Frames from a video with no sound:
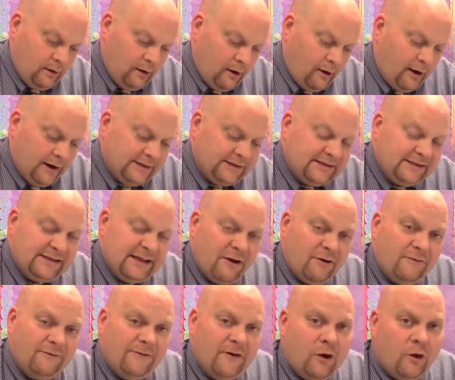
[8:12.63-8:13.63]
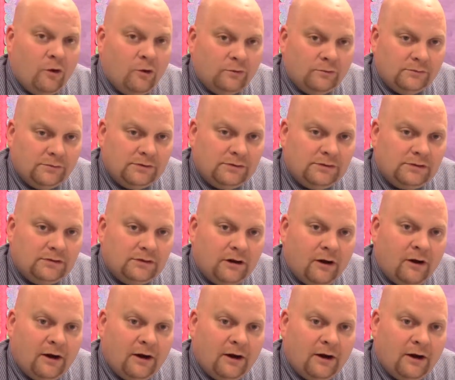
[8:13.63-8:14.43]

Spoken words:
All right, cell phones.